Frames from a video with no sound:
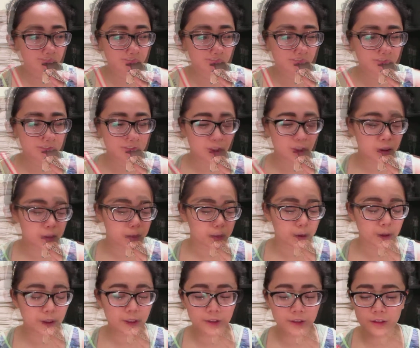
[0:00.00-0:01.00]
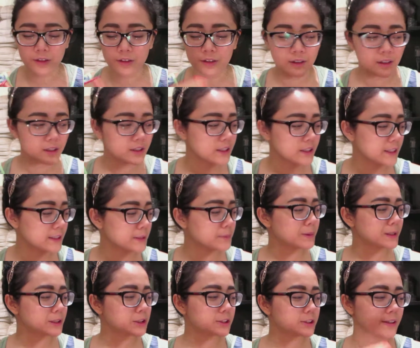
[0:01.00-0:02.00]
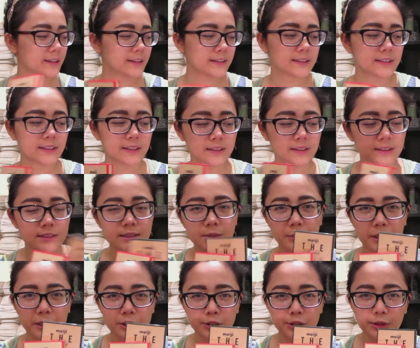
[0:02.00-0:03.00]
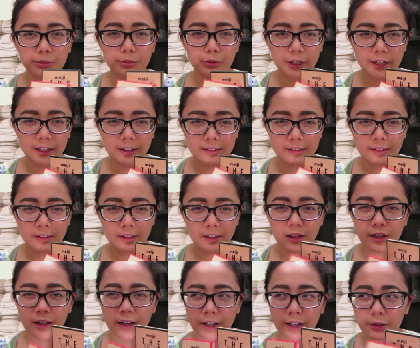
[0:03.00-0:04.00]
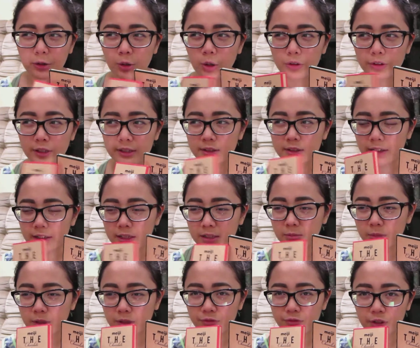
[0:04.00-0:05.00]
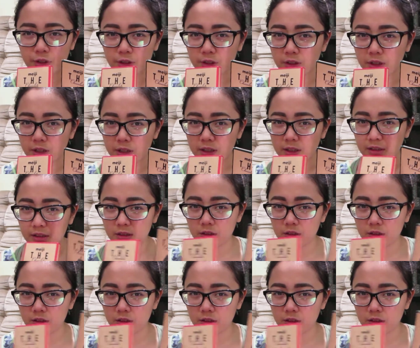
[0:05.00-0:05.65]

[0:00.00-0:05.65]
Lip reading: Chocolates are pretty good, especially since the Meiji brand, I know that they can be very like